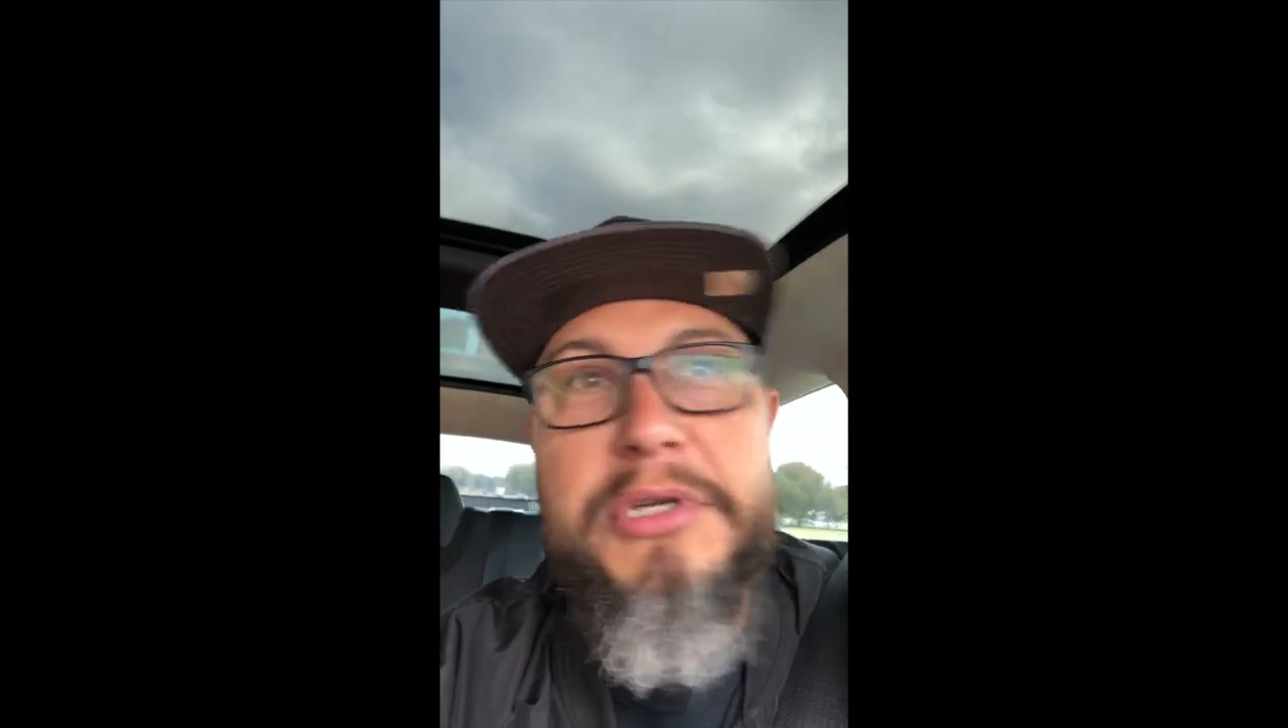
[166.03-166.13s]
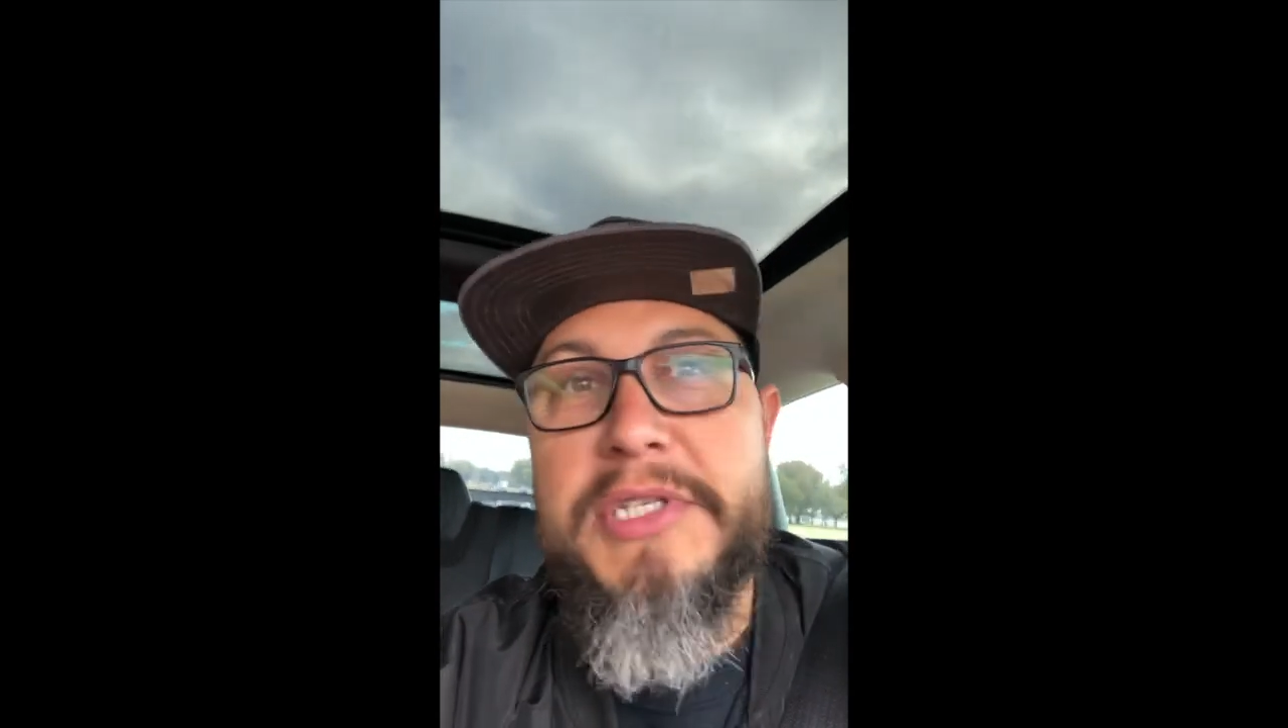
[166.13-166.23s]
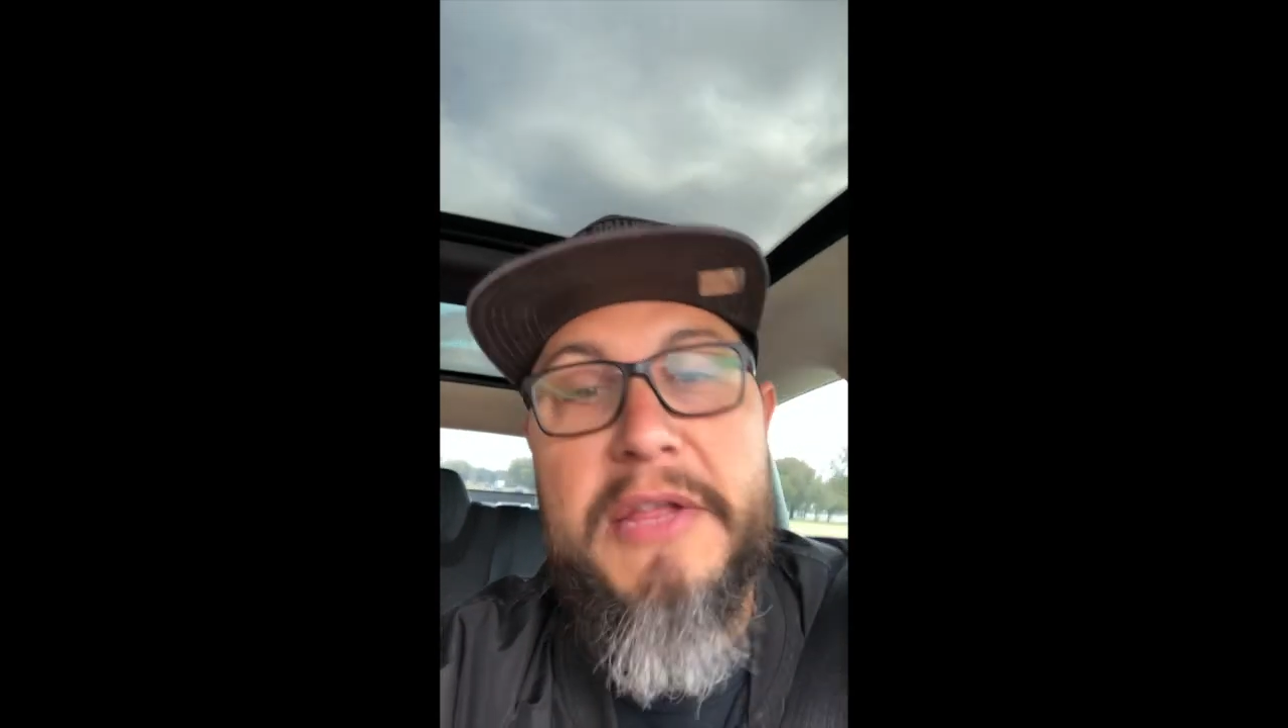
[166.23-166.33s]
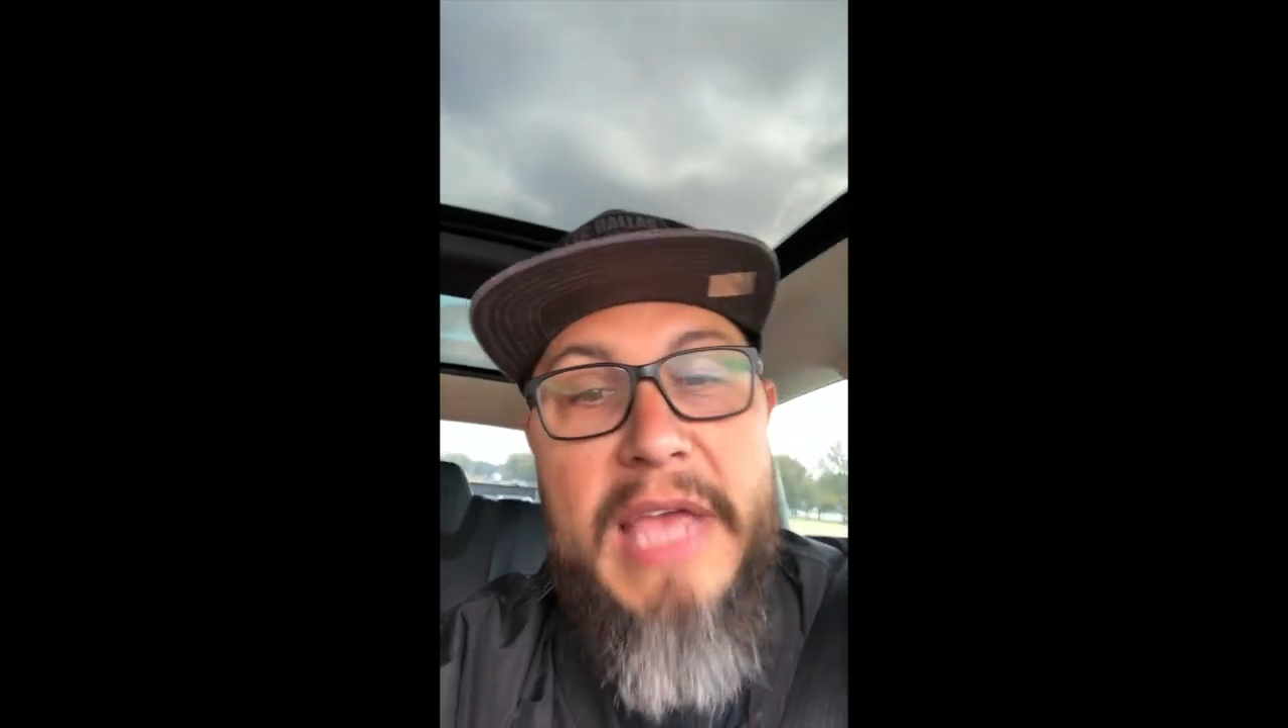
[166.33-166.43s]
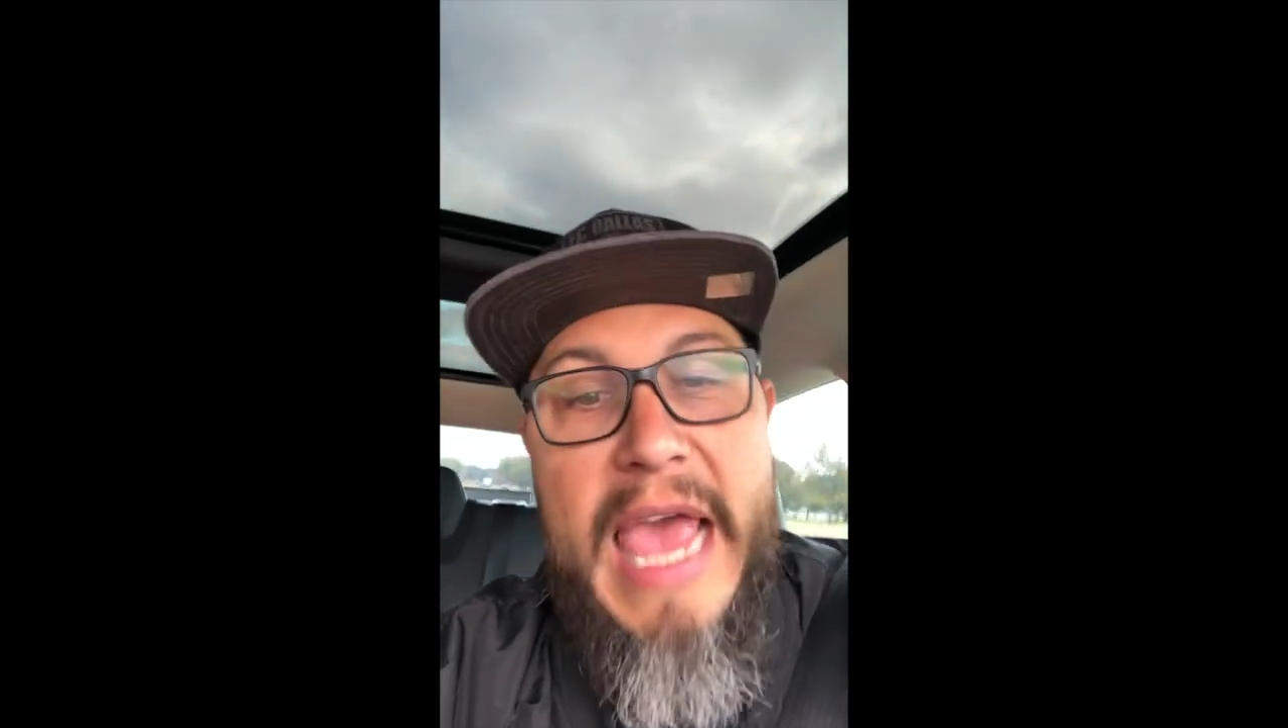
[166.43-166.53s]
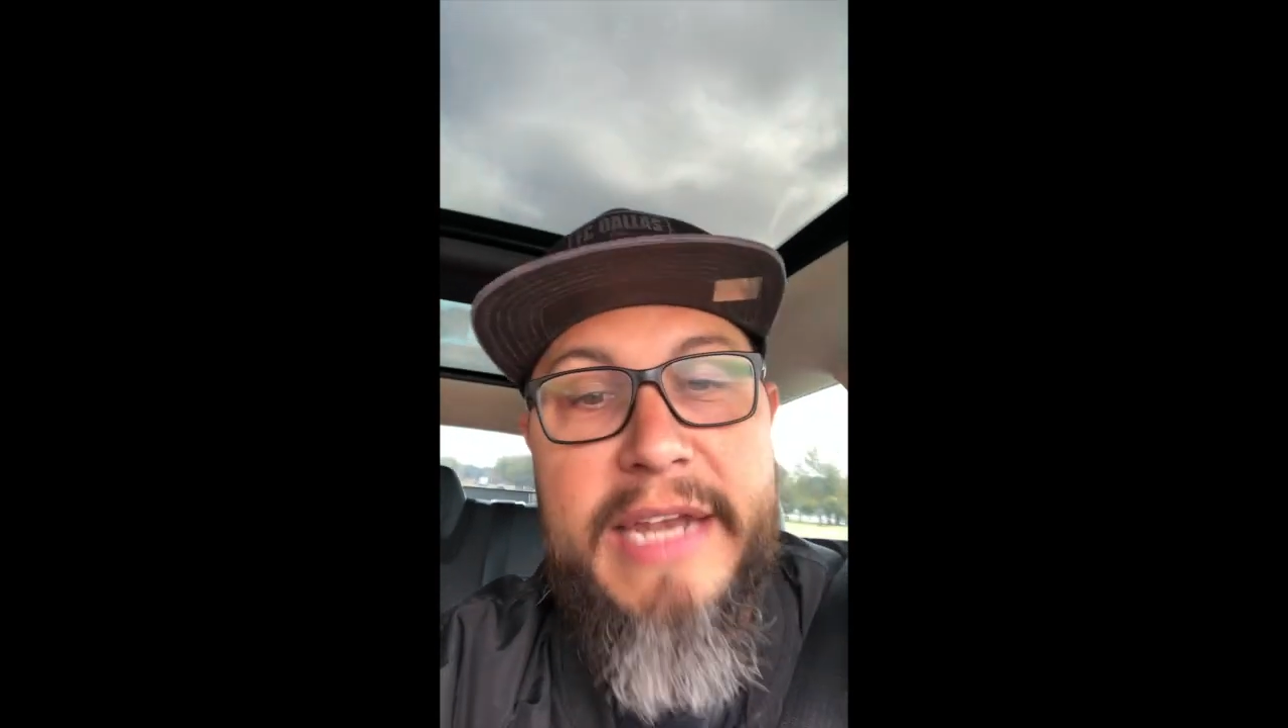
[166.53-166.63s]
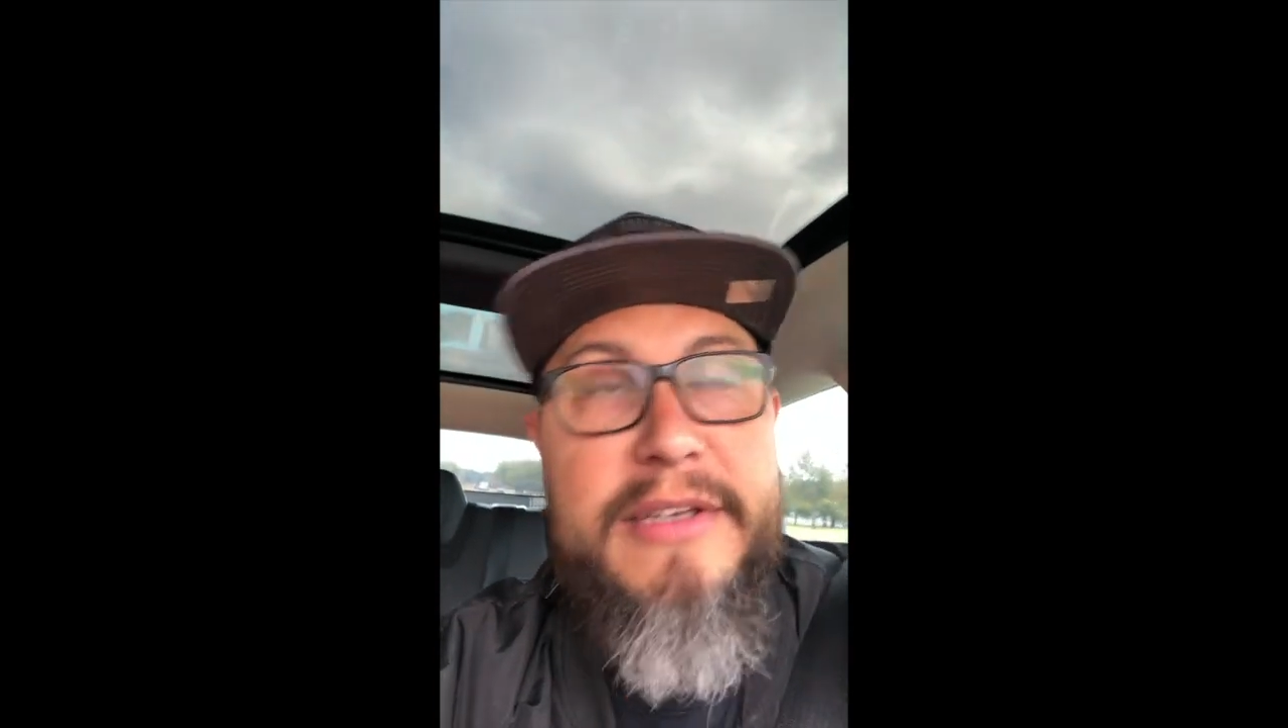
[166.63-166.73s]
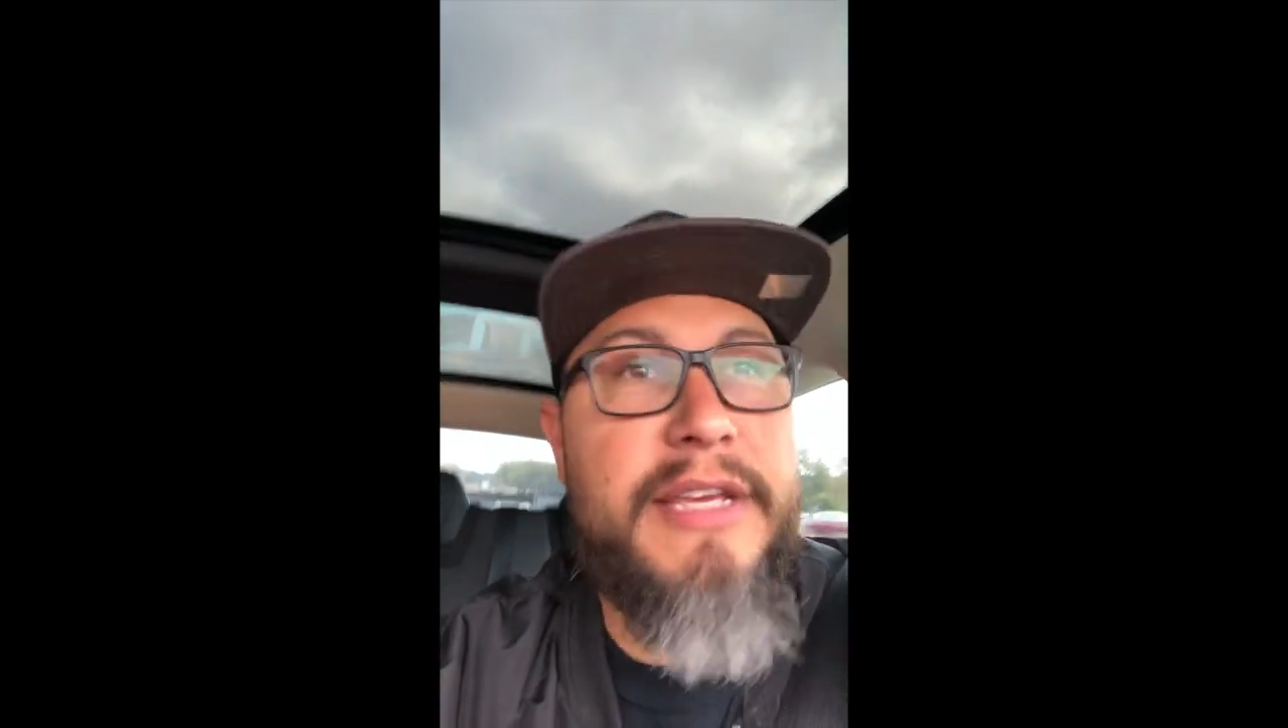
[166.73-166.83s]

Turns out they hadn't,